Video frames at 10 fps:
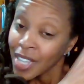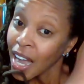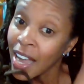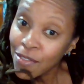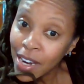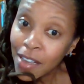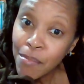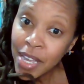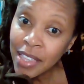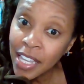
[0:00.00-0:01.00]
I
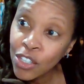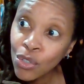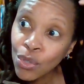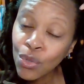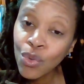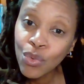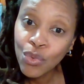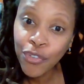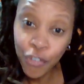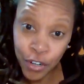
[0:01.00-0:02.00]
recommend that you
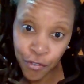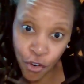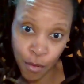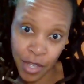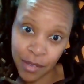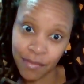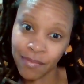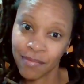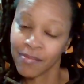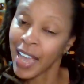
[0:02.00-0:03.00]
freeform it.
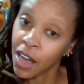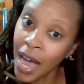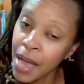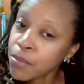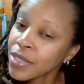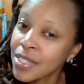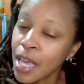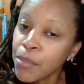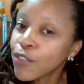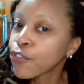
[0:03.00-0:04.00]
Now, I'm
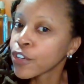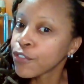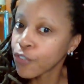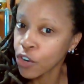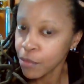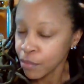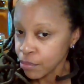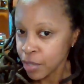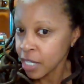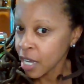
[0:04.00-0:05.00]
semi-freeform
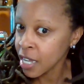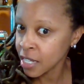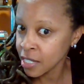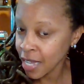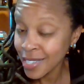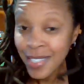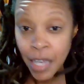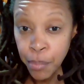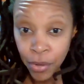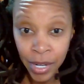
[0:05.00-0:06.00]
because I
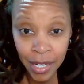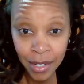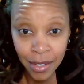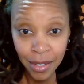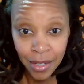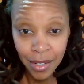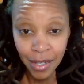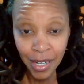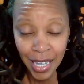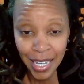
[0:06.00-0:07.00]
separate it.
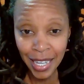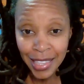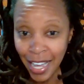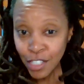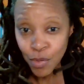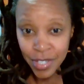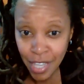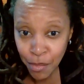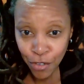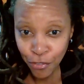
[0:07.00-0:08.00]
And that's what
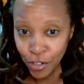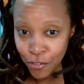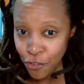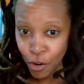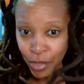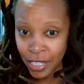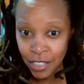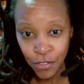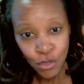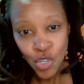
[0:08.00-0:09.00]
semi-freeform is.
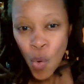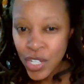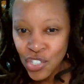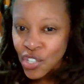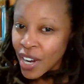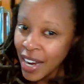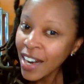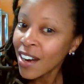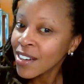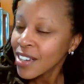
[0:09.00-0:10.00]
If you twist your
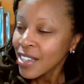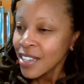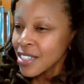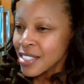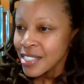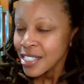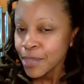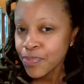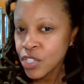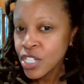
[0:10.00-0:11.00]
hair,
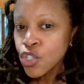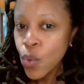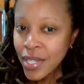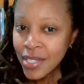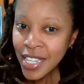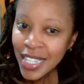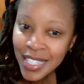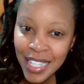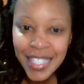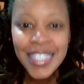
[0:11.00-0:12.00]
see, twisting is
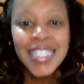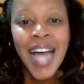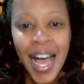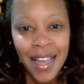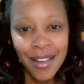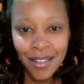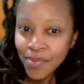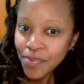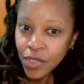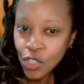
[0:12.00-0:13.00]
a style.
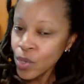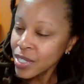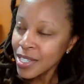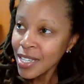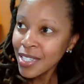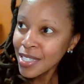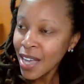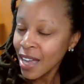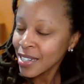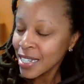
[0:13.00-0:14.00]
Twisting is
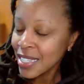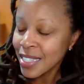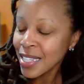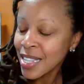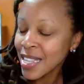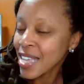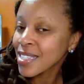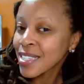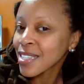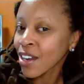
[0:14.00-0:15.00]
not
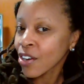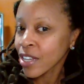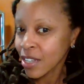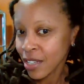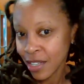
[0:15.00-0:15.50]
necessary.